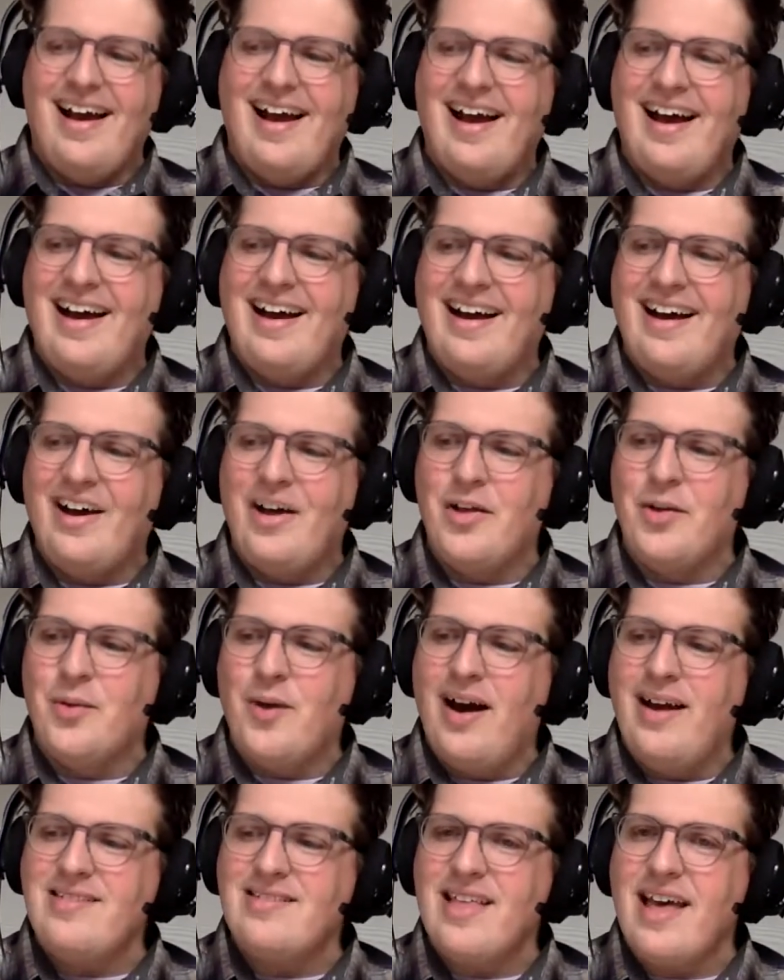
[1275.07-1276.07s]

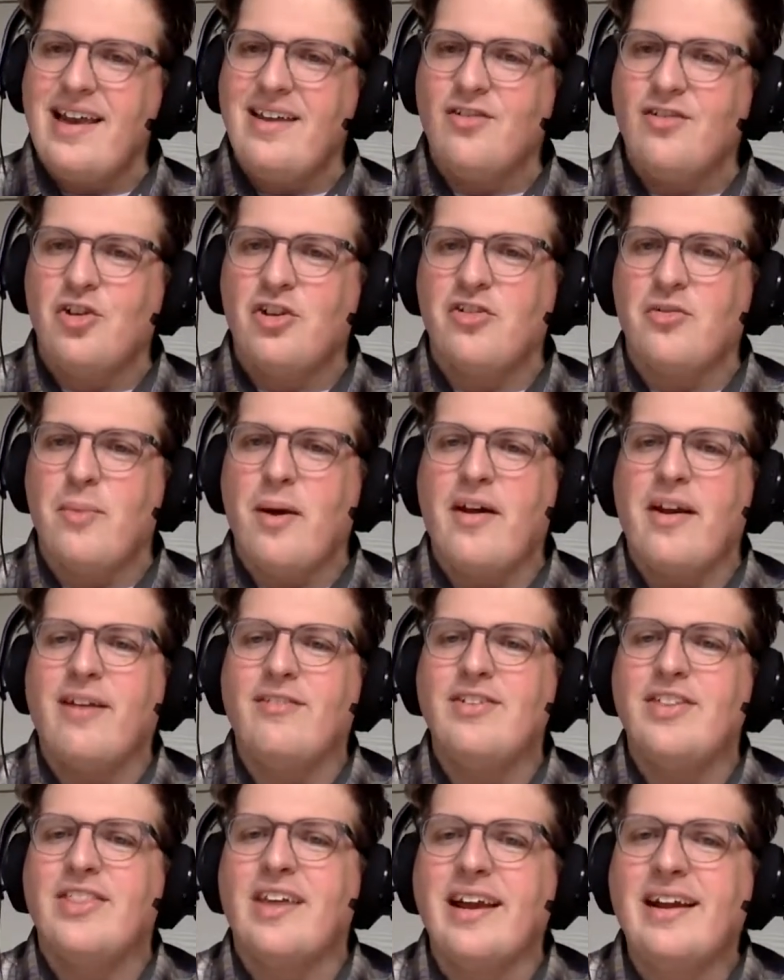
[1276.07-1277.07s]
Otherwise, that is just about
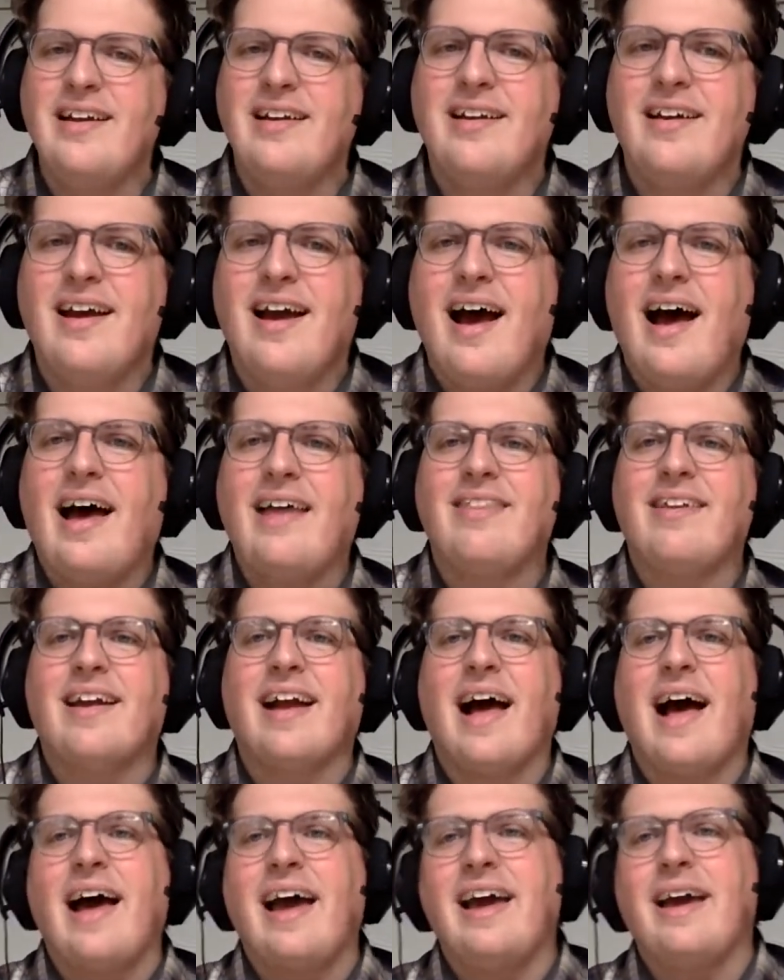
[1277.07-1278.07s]
everything. I
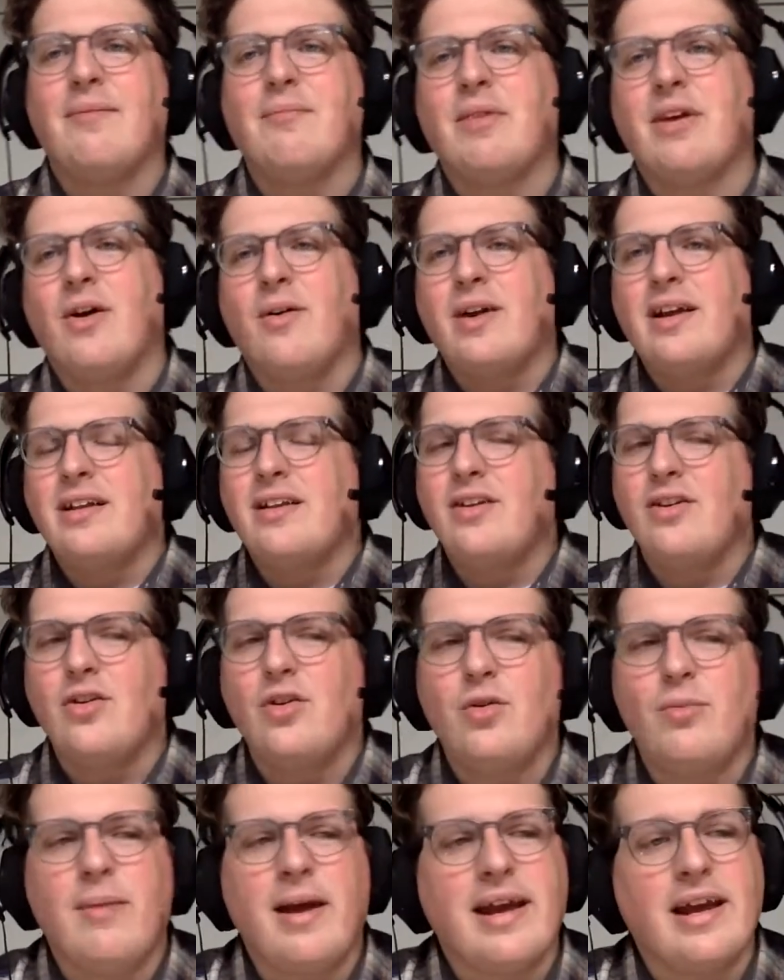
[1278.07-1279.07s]
think I am going
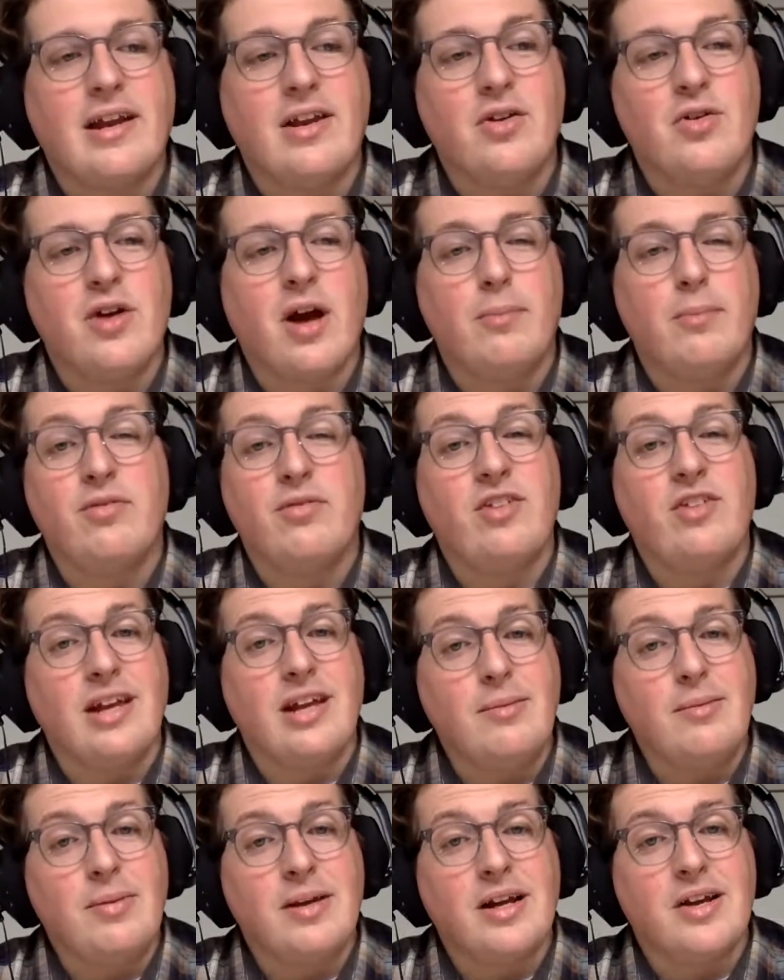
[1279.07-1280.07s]
to make a new cup of
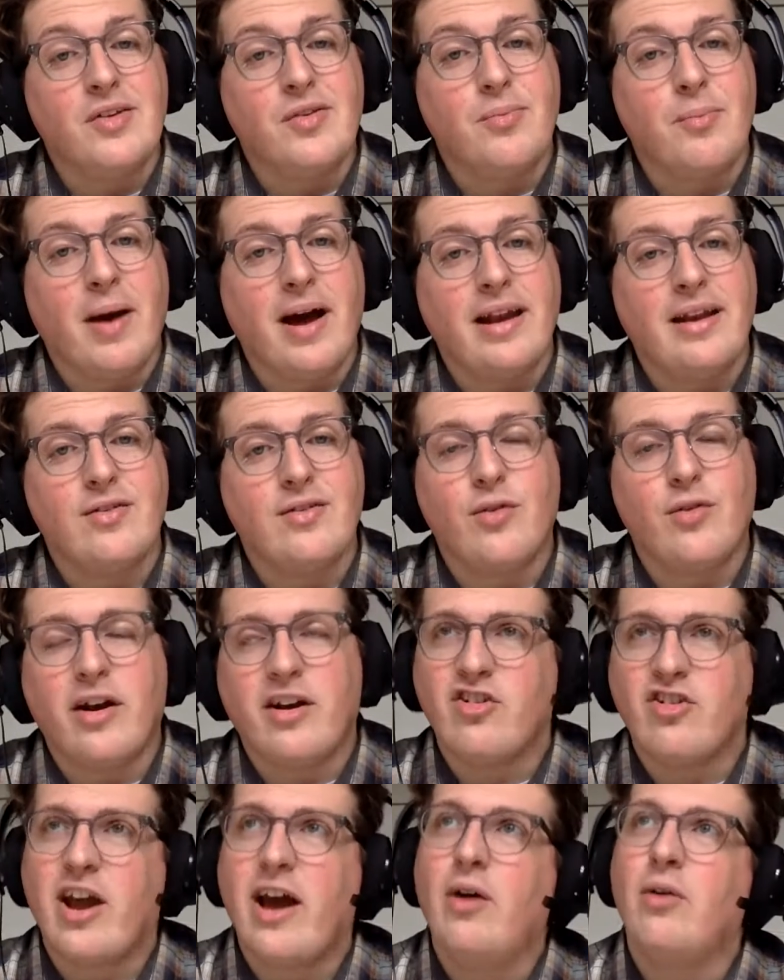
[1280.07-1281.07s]
tea because mine is
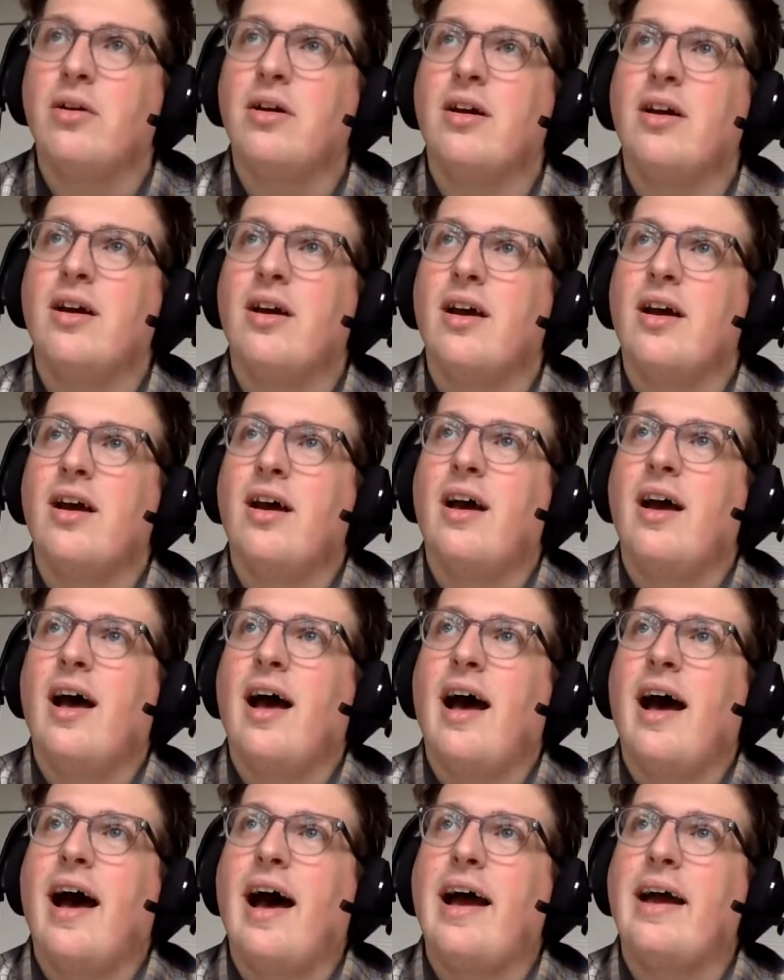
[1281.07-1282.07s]
fresh out.
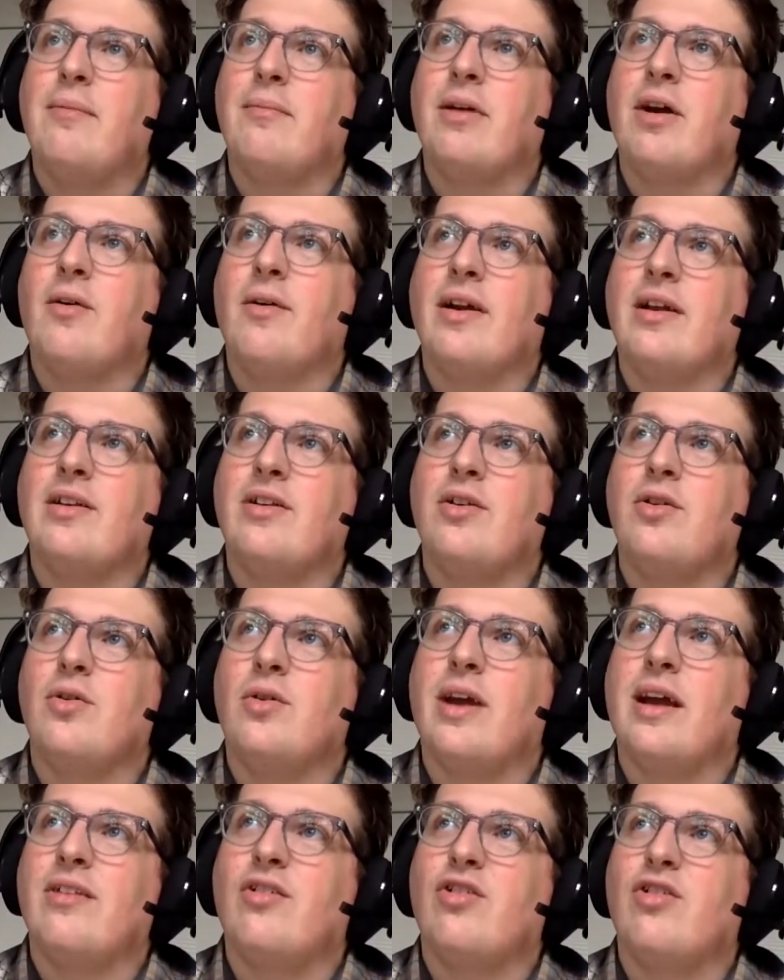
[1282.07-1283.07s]
I am going to
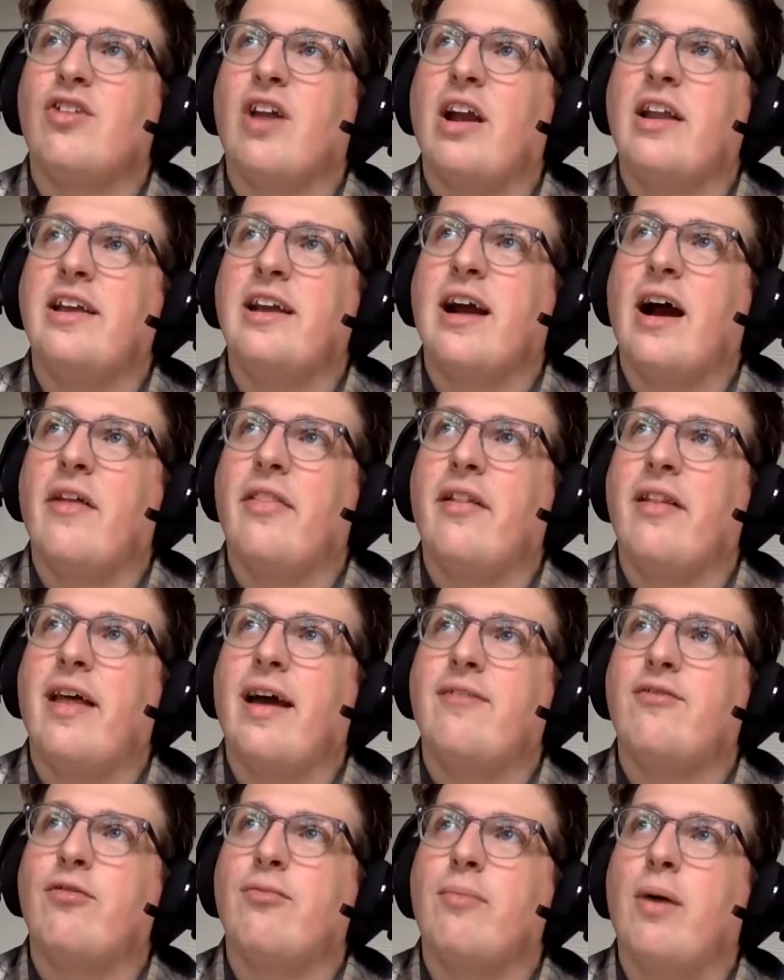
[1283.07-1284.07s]
get to studying on the
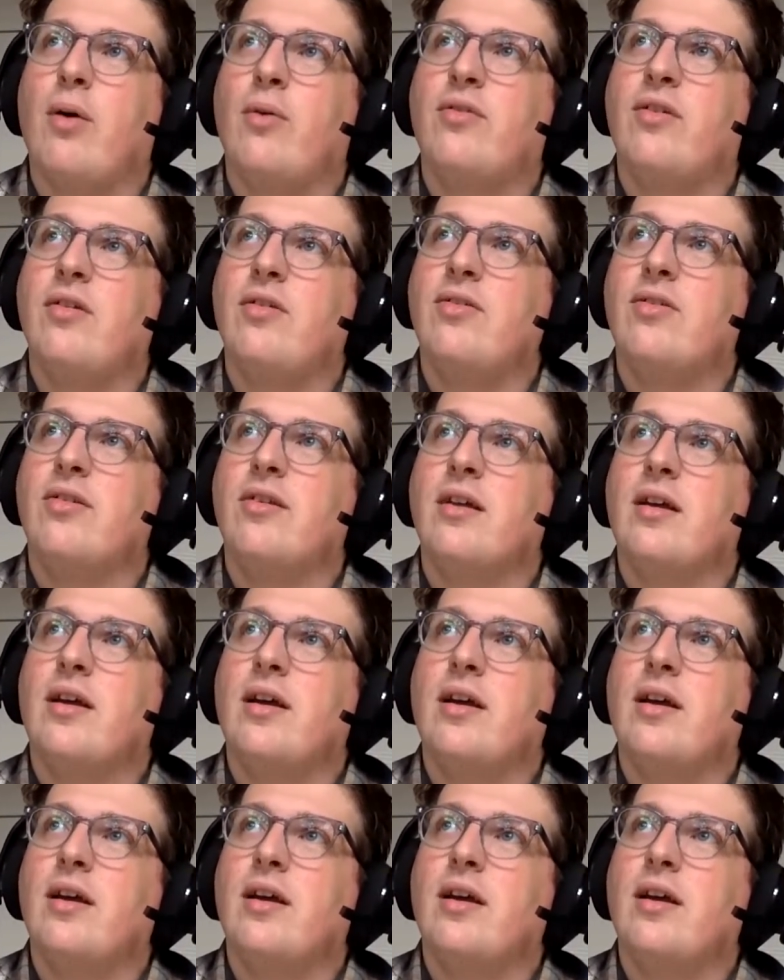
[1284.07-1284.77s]
life of Moses.